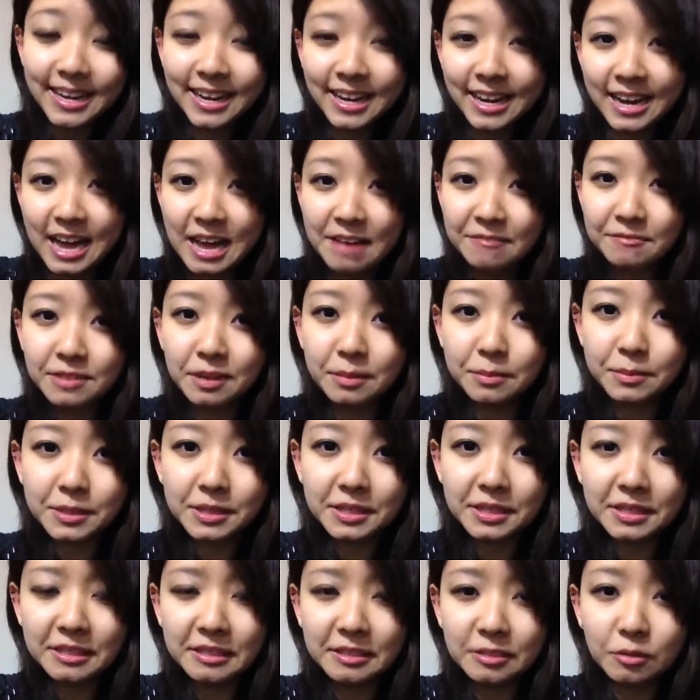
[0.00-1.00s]
I haven't
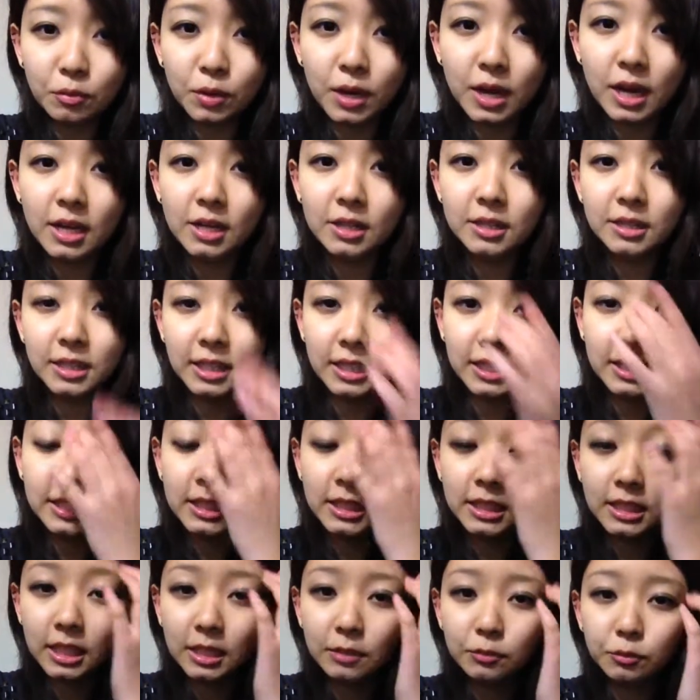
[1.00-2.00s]
updated in a while and I
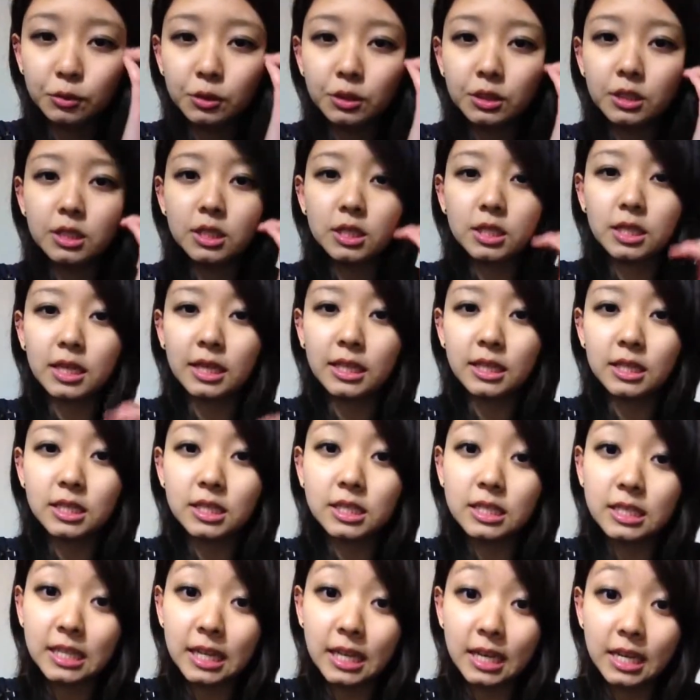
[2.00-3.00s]
thought I would to like
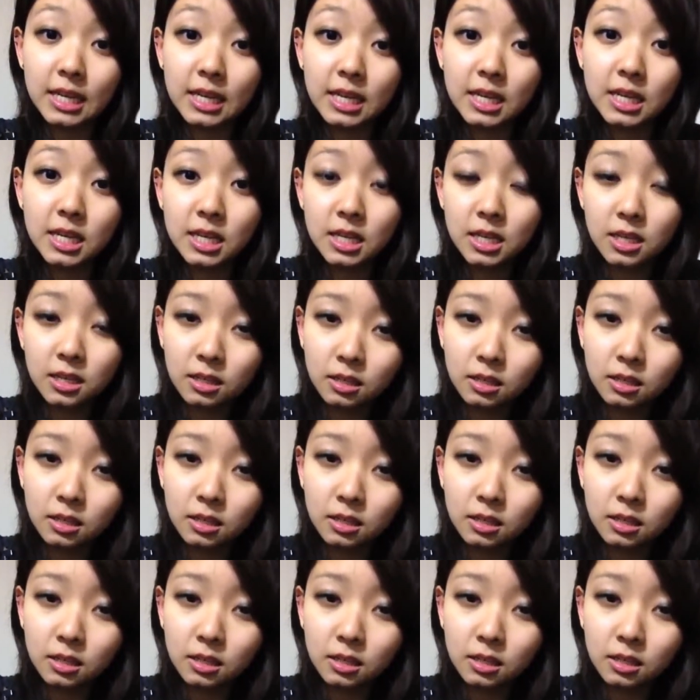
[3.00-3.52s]
today.